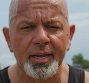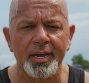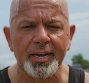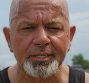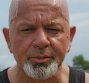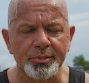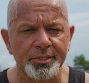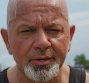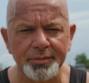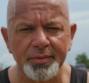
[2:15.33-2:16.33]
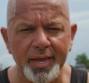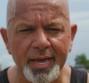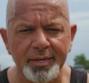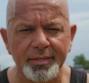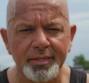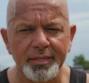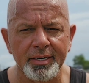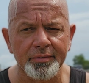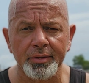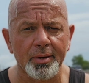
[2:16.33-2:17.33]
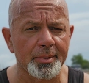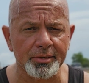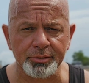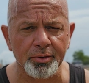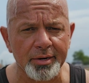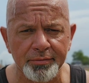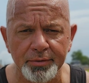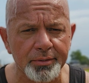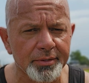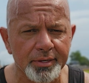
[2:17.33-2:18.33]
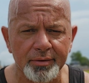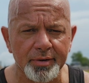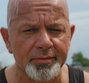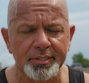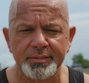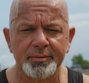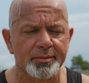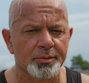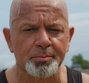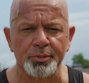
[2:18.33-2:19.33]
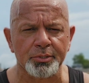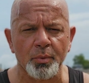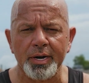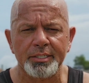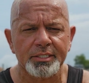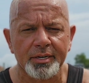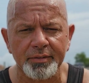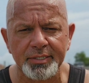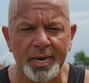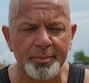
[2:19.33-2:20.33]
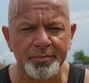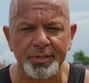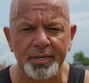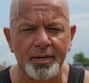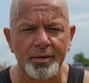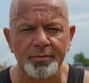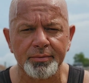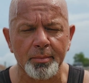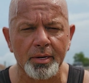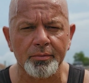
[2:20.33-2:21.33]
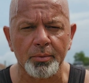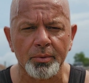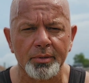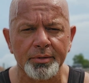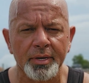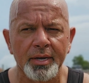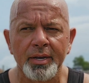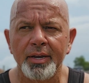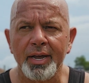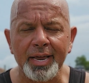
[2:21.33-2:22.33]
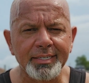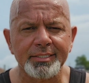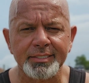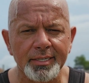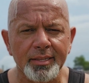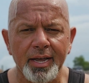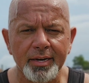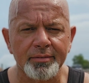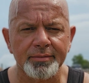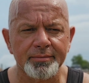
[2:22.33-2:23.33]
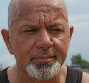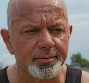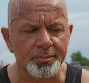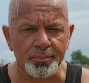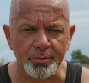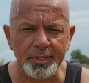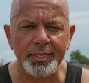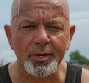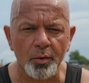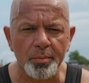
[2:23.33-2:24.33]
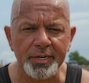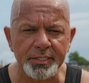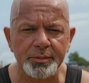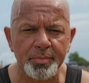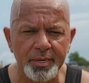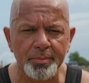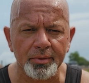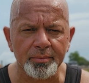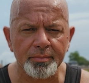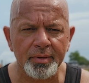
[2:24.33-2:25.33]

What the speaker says: And as a result of that, even though, I mean, there's great food there of every persuasion, every type of thing from all over the world, I didn't see a lot of really obese people.